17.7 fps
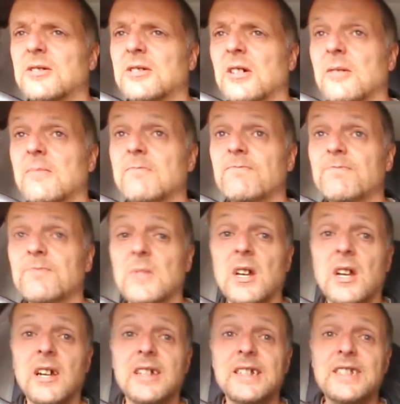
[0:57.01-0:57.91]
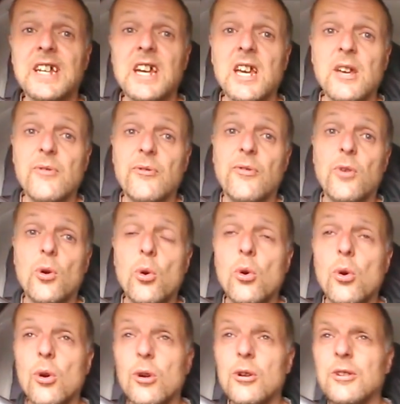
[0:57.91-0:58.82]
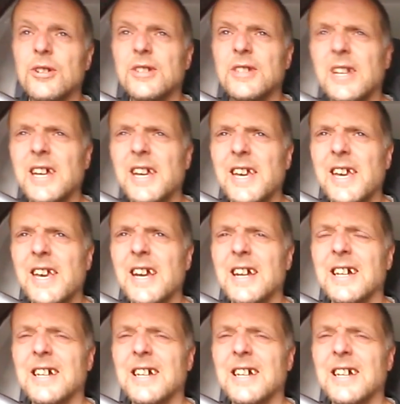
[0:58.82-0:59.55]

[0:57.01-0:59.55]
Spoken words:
So, day four today.